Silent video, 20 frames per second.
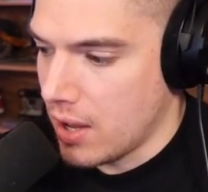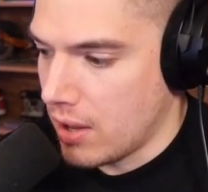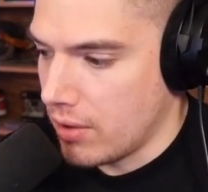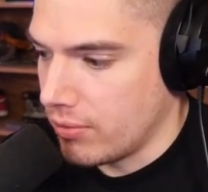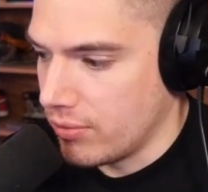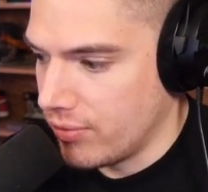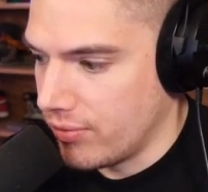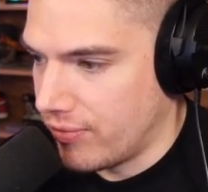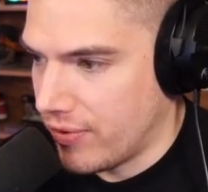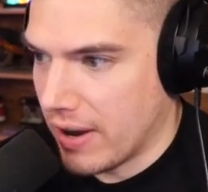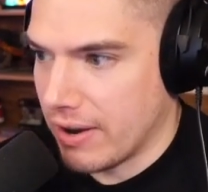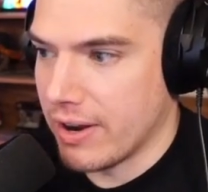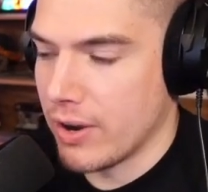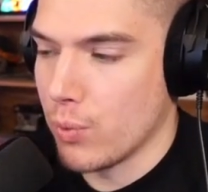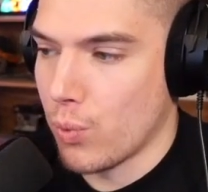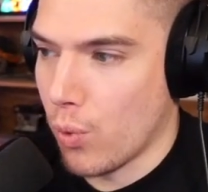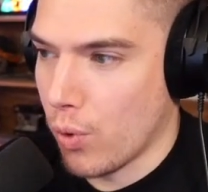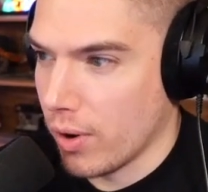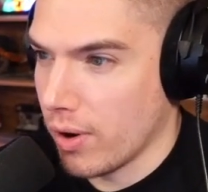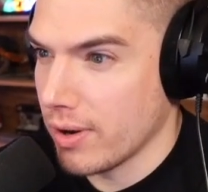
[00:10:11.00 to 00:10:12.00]
very
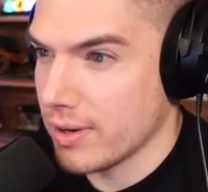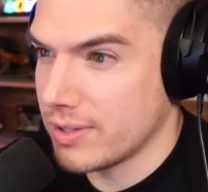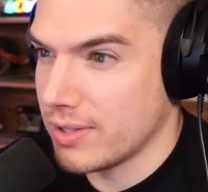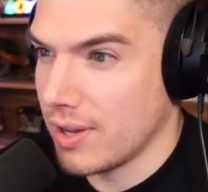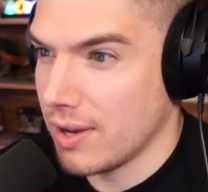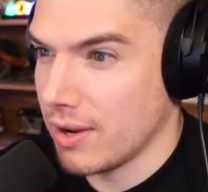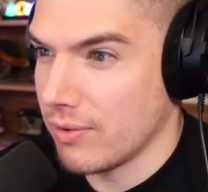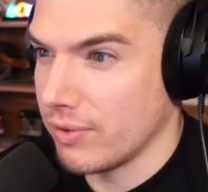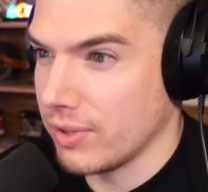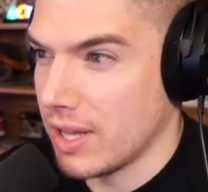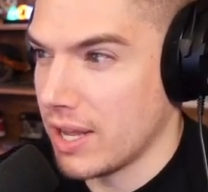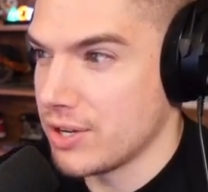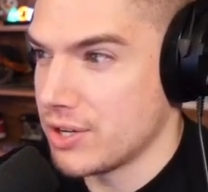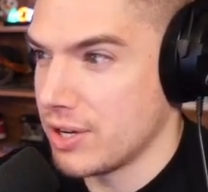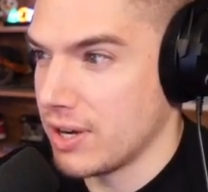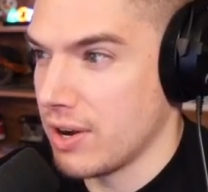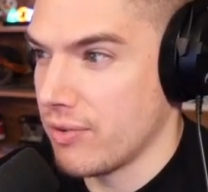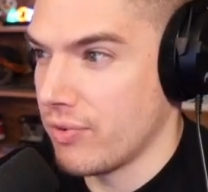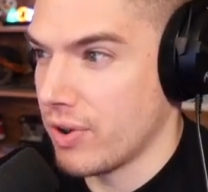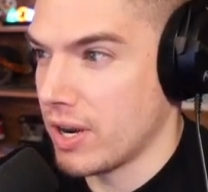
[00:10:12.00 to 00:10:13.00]
warranting of a
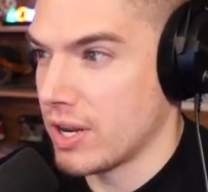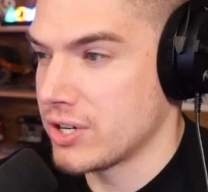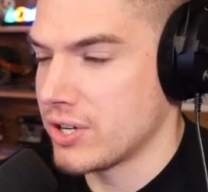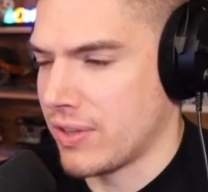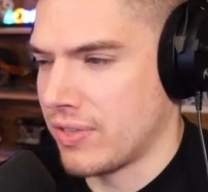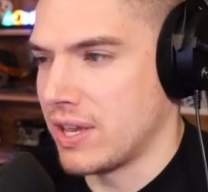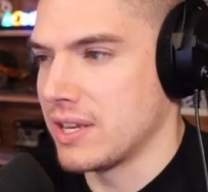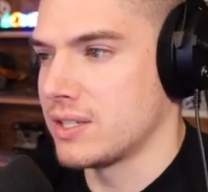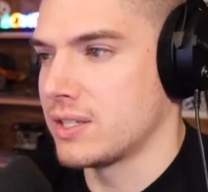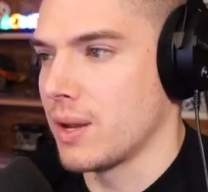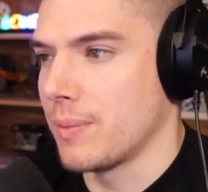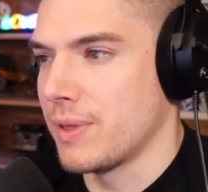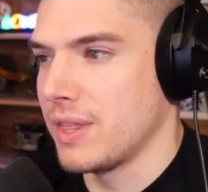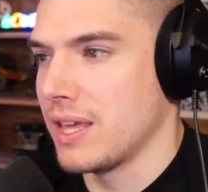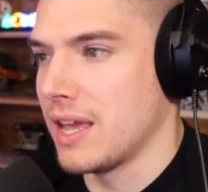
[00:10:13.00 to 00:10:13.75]
legendary finish. I think some of the